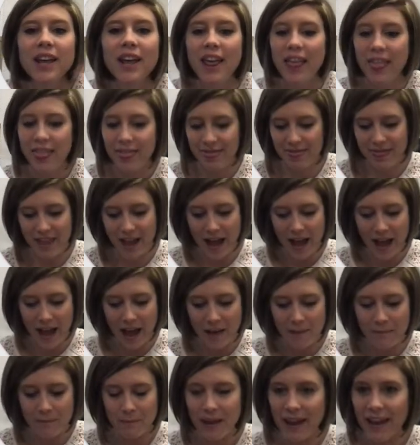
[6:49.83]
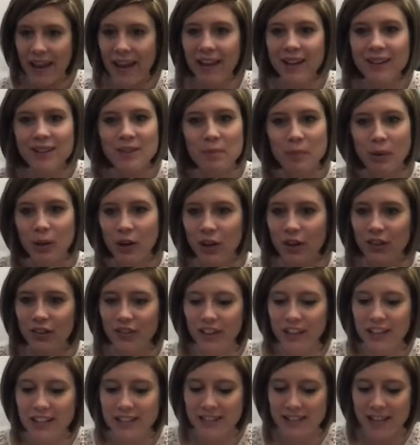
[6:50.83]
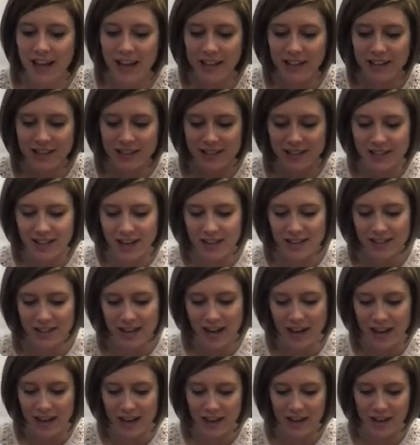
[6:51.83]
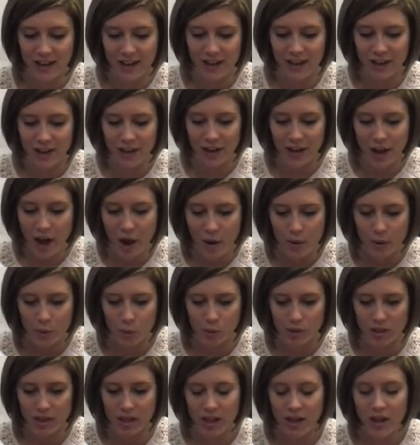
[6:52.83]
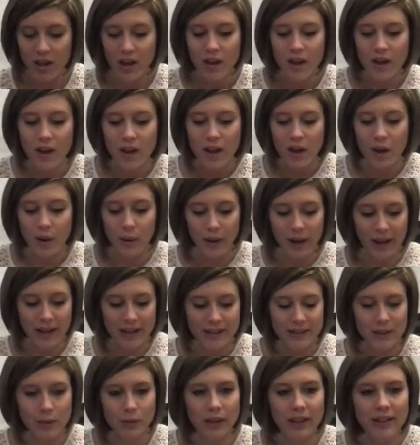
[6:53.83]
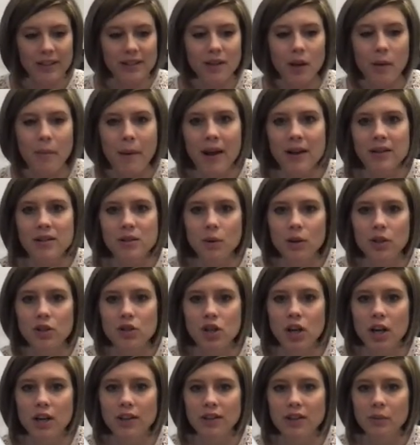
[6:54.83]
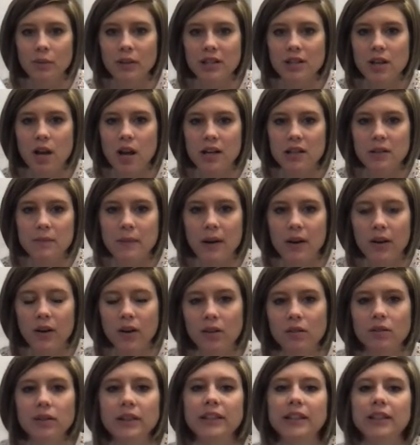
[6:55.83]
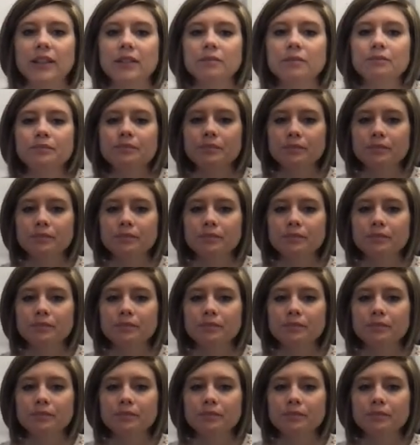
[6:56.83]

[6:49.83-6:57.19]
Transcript: That makes perfect sense, doesn't it? Note. Okay, so let's go back to our chart that we talked about earlier.